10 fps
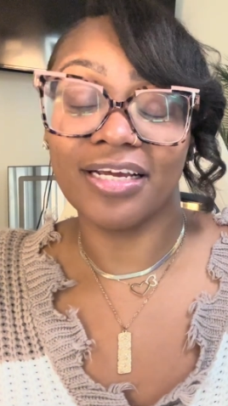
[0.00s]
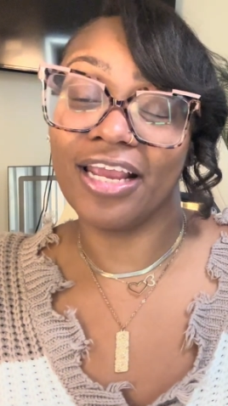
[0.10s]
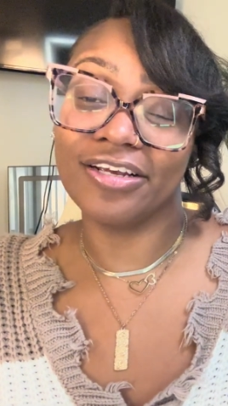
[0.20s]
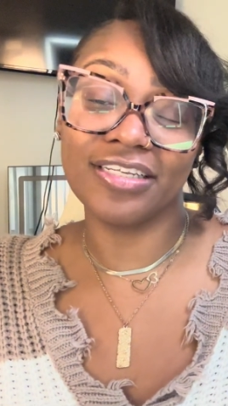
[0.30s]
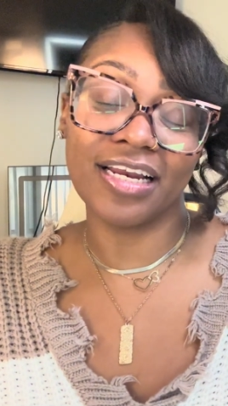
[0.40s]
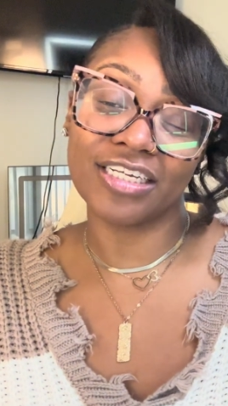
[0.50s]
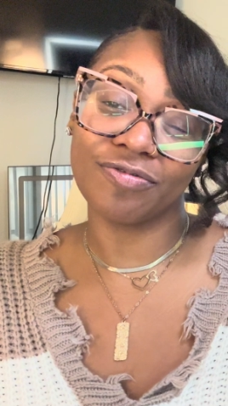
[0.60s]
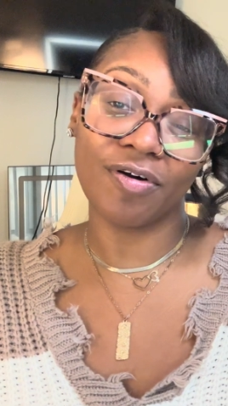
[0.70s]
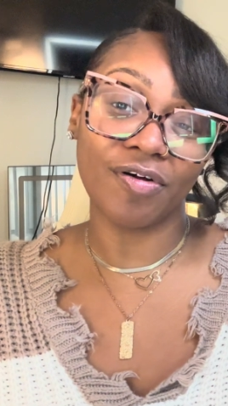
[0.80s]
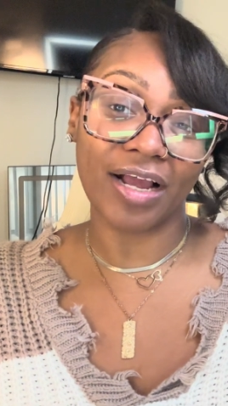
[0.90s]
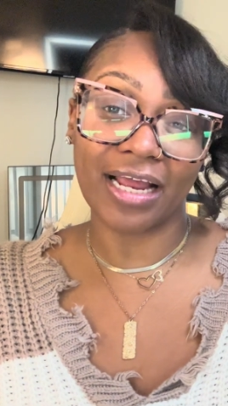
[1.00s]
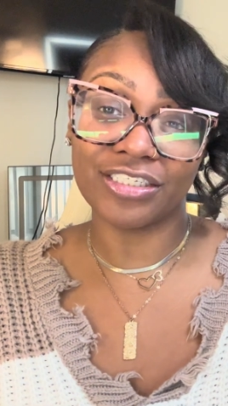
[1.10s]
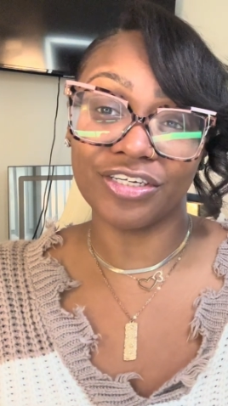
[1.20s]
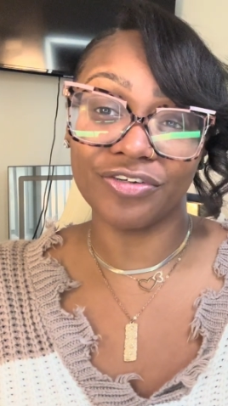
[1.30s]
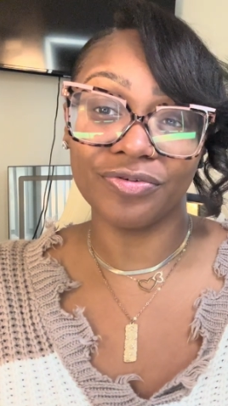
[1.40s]
Here's the next role I got
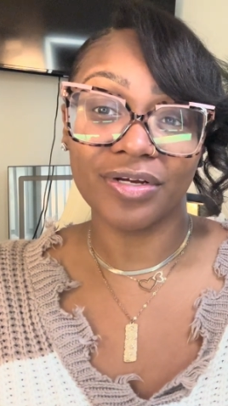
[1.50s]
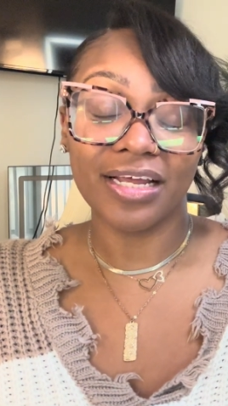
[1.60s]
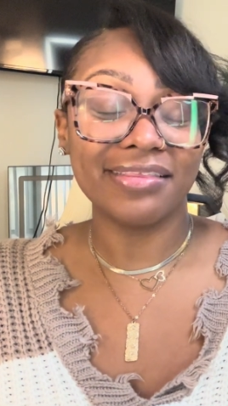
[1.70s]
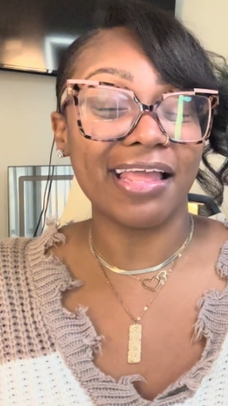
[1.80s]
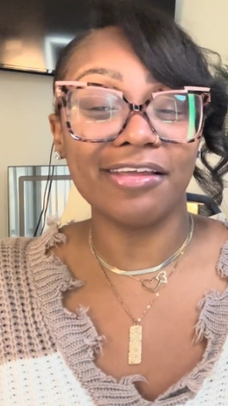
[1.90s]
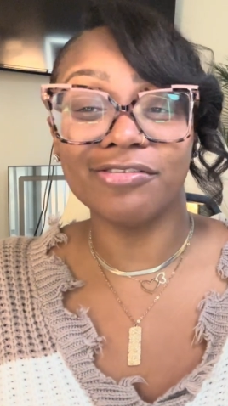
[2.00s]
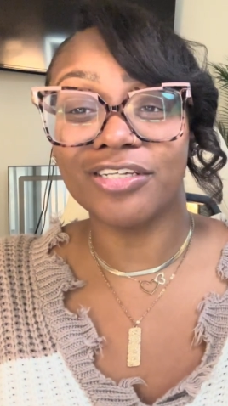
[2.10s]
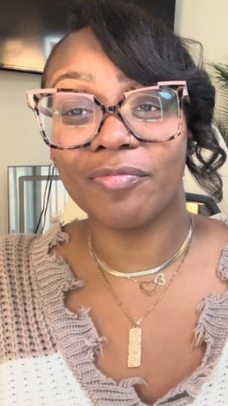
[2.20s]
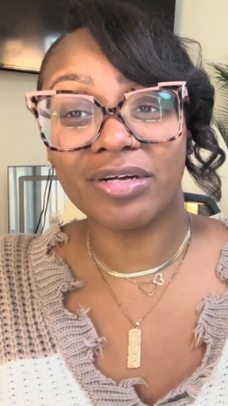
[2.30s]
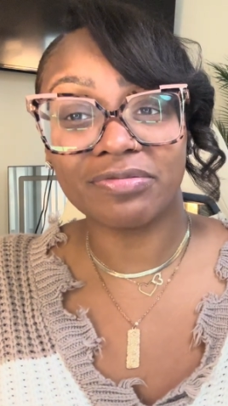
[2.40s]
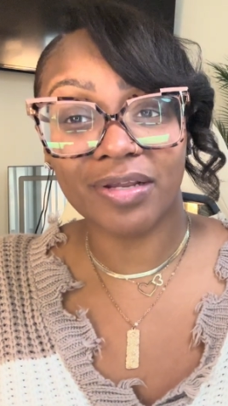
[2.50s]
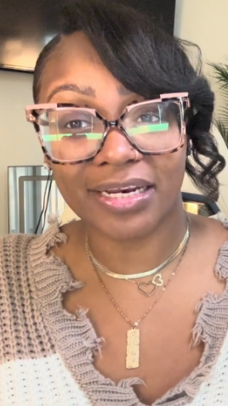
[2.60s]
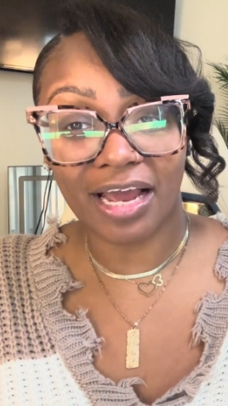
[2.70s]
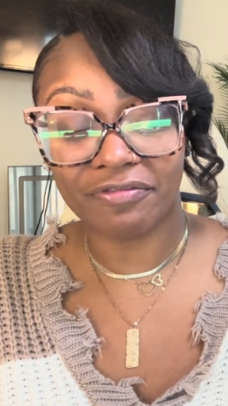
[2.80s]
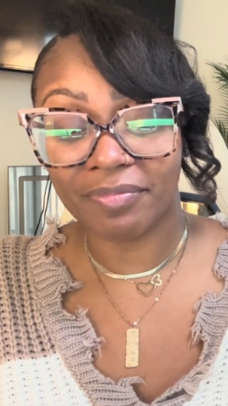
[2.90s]
you to do. Thank you so much for
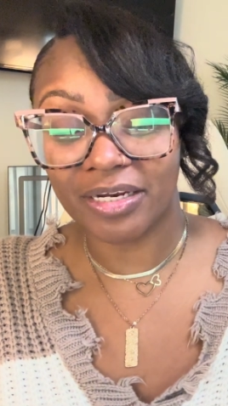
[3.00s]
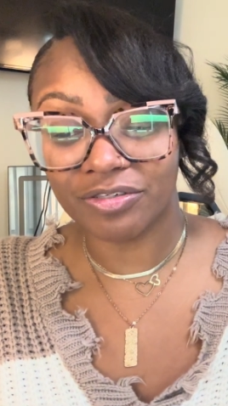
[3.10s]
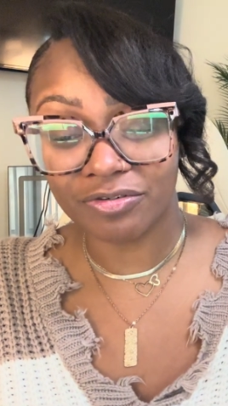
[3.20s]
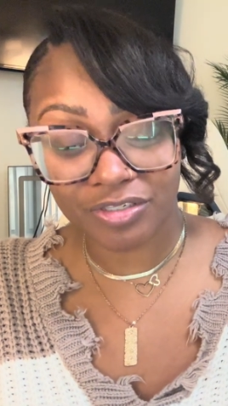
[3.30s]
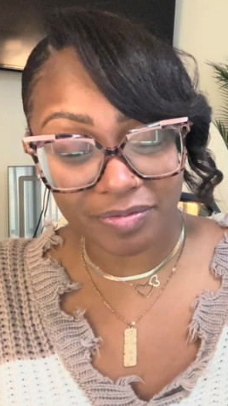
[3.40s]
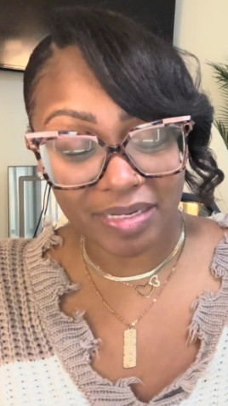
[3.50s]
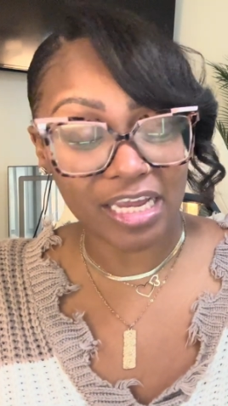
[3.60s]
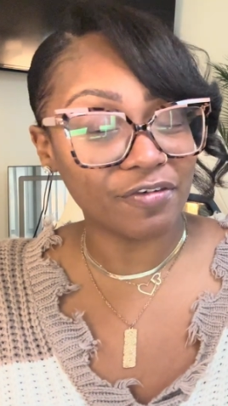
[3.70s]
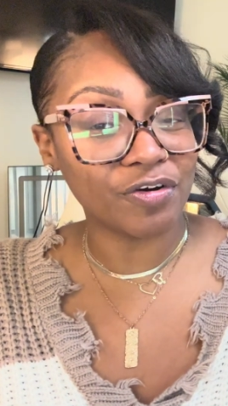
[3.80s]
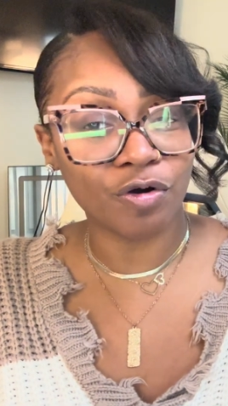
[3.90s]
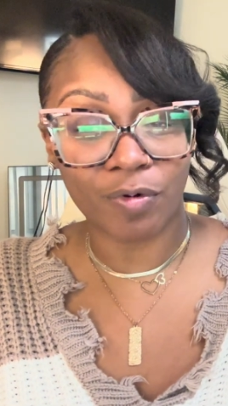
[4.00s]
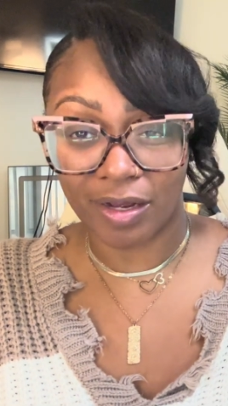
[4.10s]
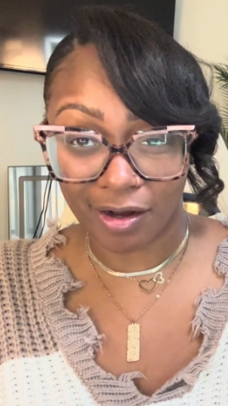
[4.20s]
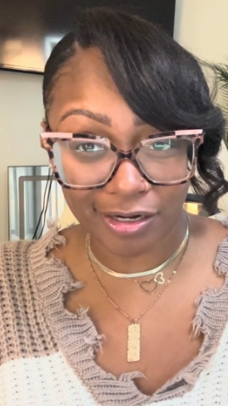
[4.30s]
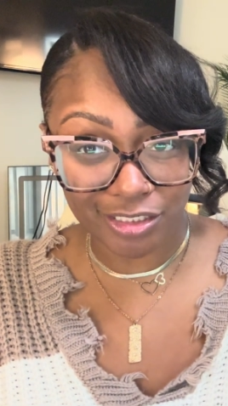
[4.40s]
looking out for me in Jerusalem. Thank you for doing what I
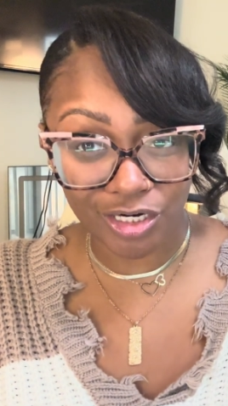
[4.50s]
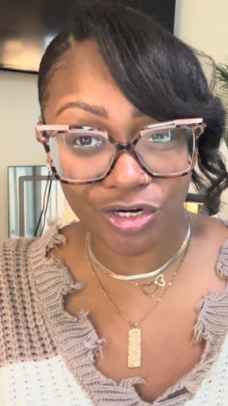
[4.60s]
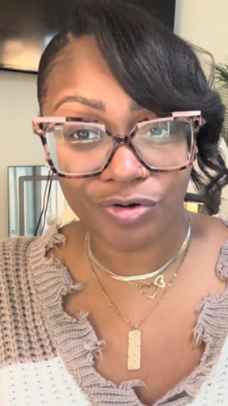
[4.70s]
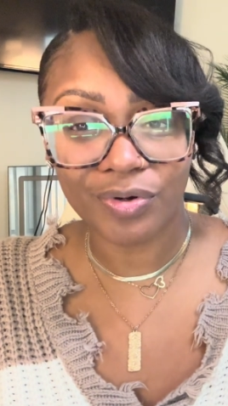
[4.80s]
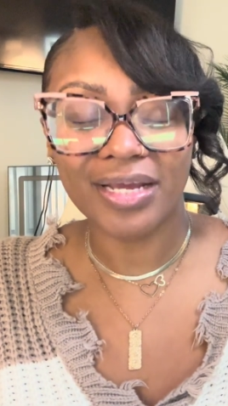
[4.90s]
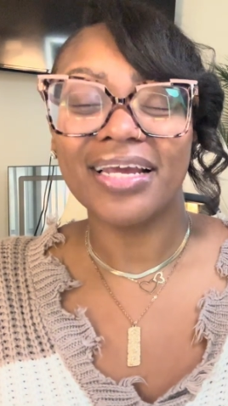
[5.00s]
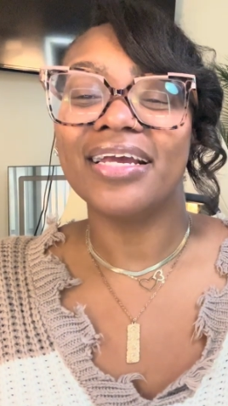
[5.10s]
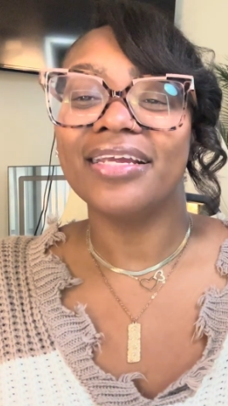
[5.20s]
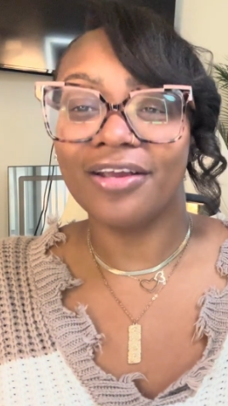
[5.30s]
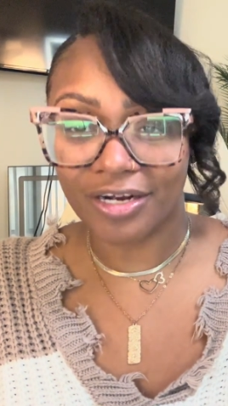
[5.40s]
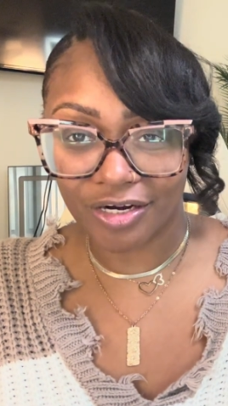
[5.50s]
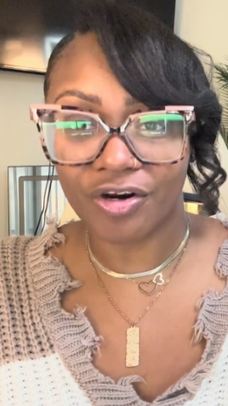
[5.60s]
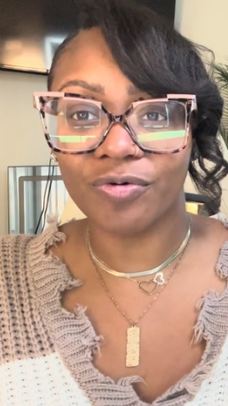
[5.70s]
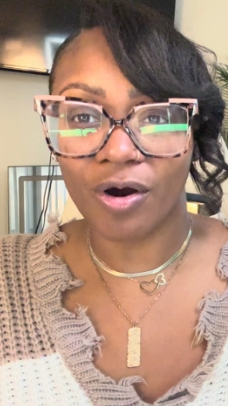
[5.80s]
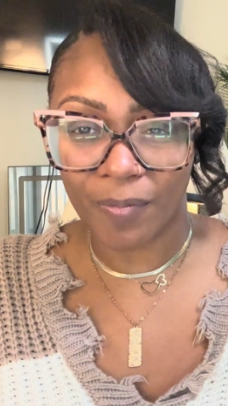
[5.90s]
called you to do. You're going to go
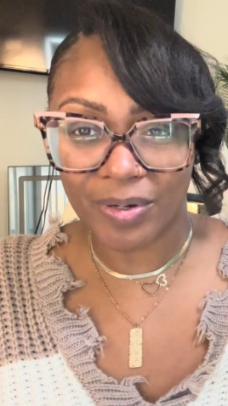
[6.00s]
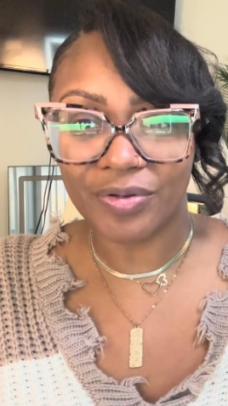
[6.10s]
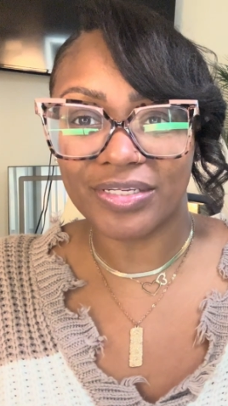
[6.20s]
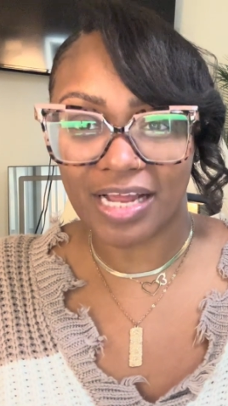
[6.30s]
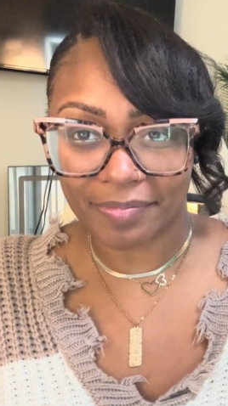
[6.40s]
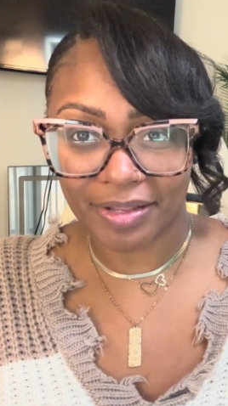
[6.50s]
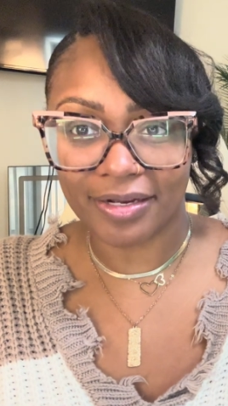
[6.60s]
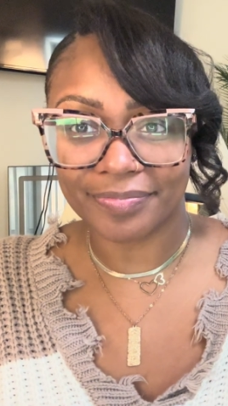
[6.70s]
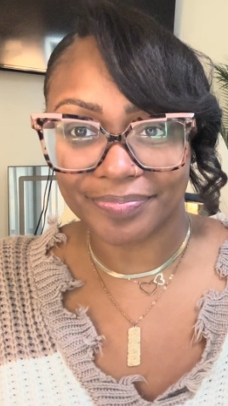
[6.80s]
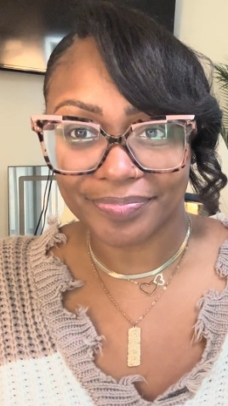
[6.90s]
to Rome and do the same thing.